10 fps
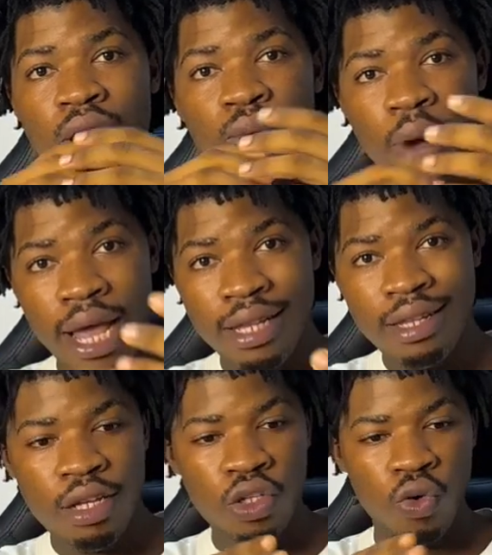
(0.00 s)
when
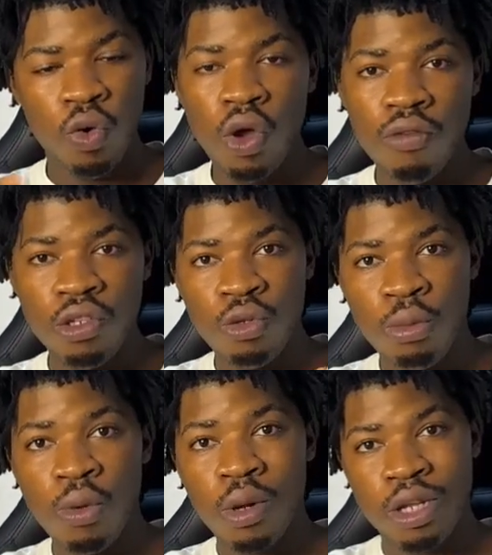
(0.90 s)
the owner of the
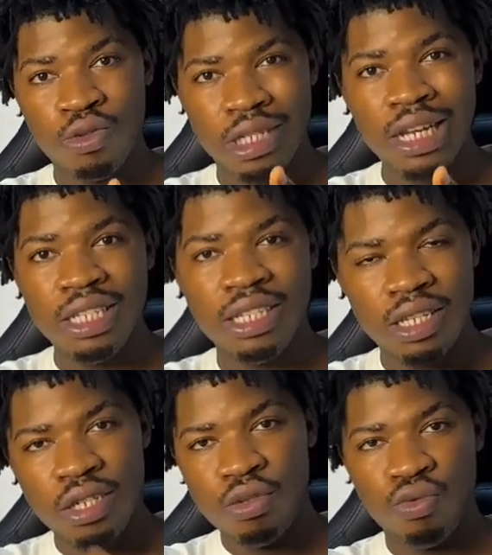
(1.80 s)
domain wanted to sell it
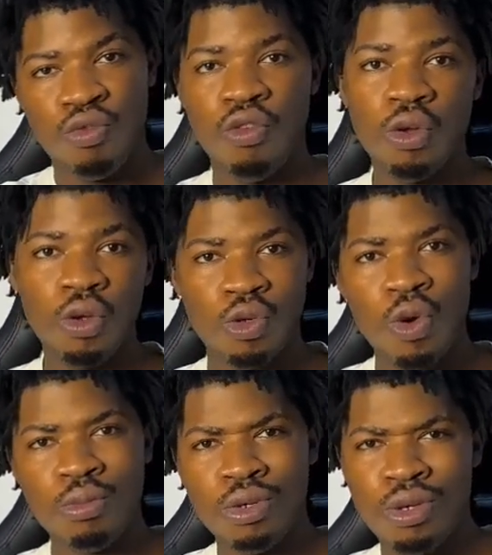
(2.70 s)
to
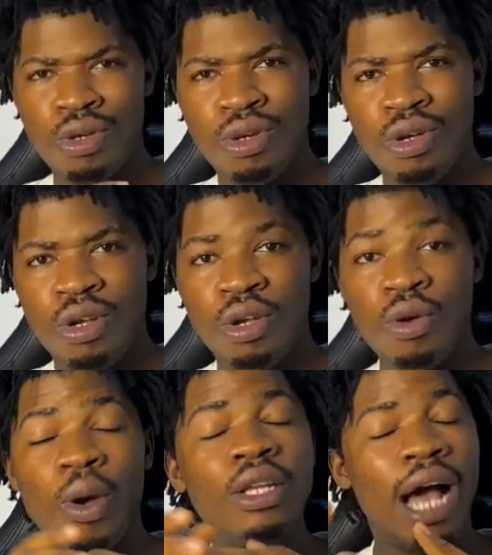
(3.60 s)
Floor.com.
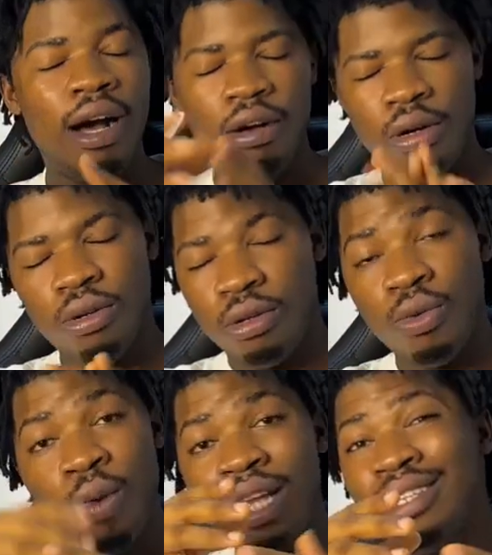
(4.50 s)
When
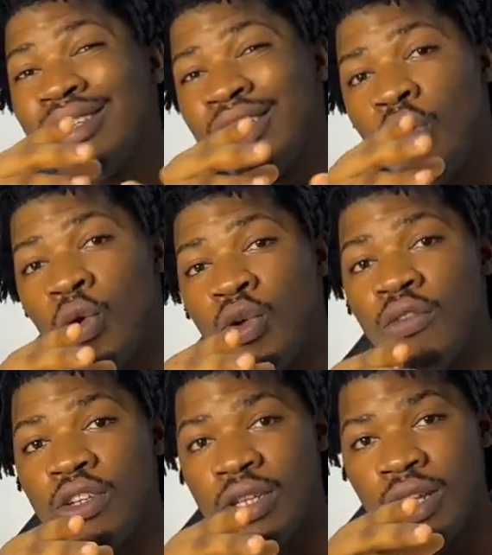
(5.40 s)
the owner of
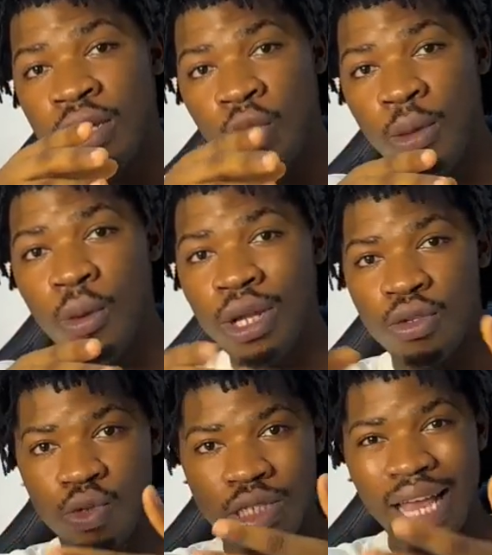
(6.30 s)
the domain wanted
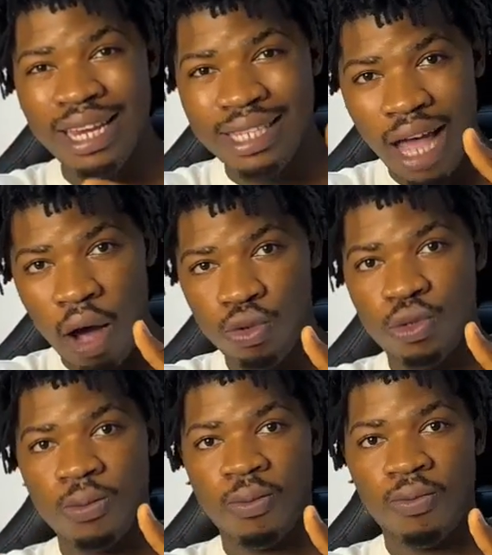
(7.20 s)
to sell it out,
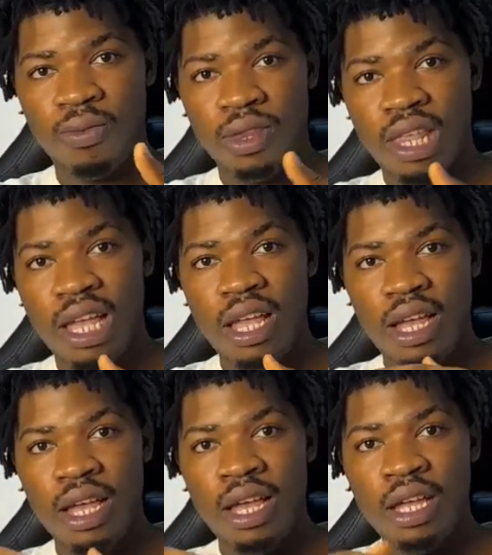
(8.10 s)

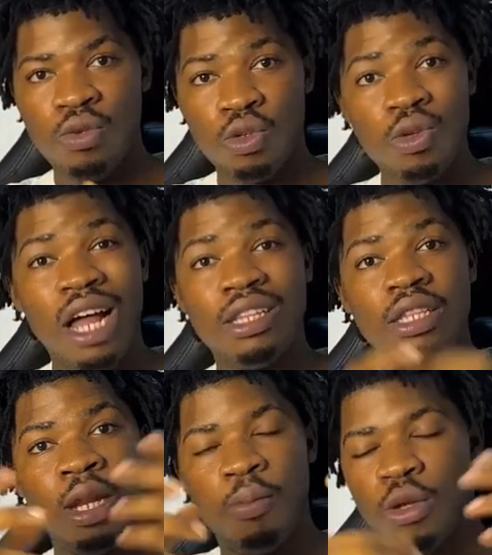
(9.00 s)
it was sold at
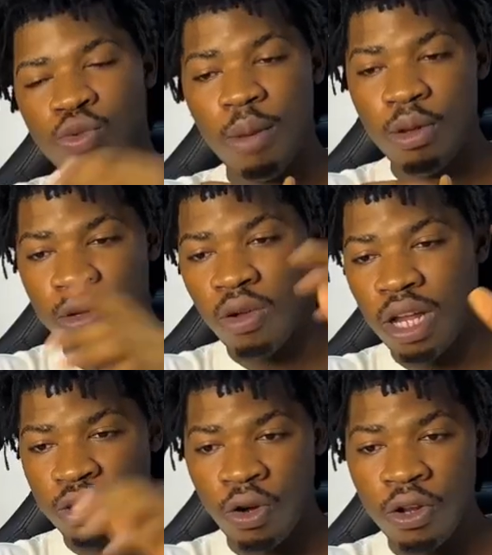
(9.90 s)
$3.1
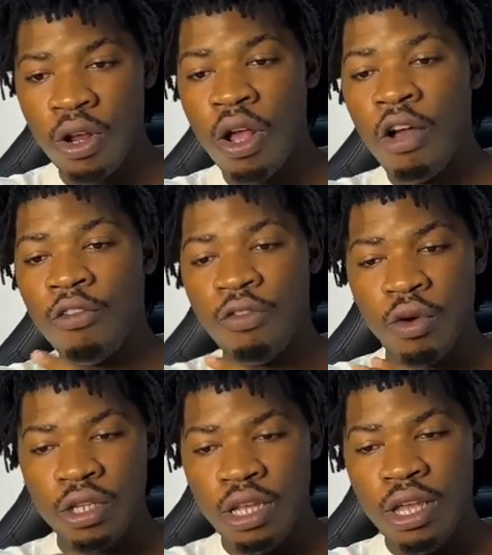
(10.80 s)
million. Sorry
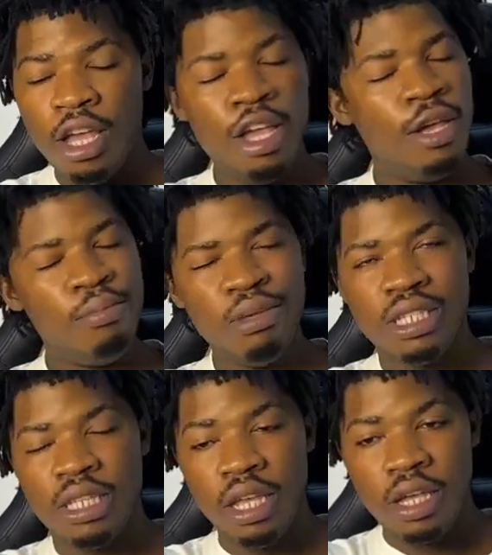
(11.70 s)
for the
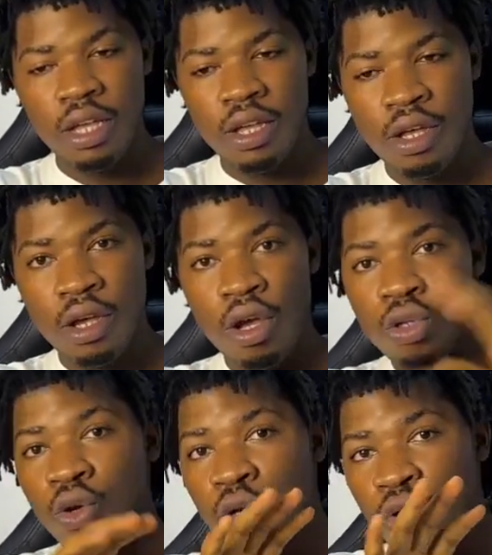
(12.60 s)
mistake.
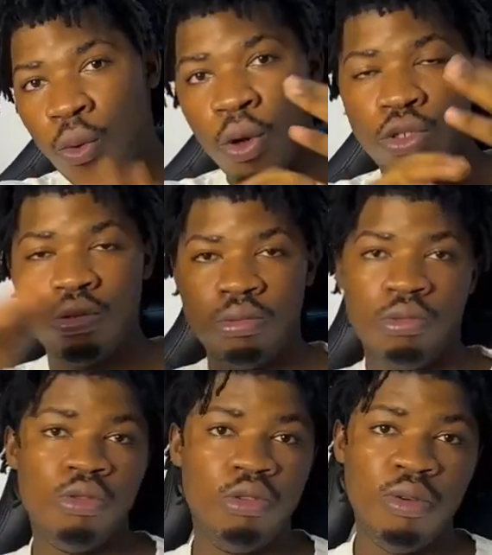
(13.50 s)
So you know what
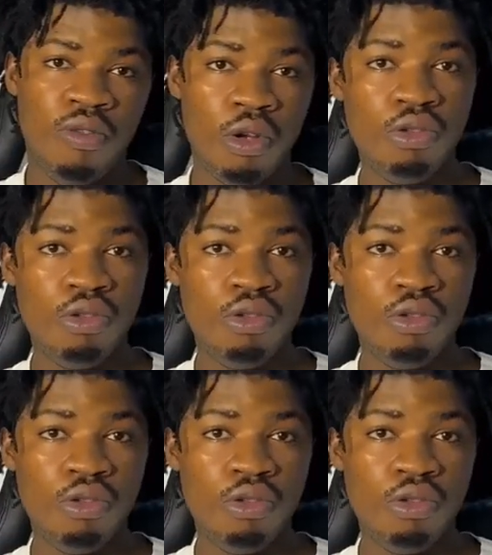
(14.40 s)
to do before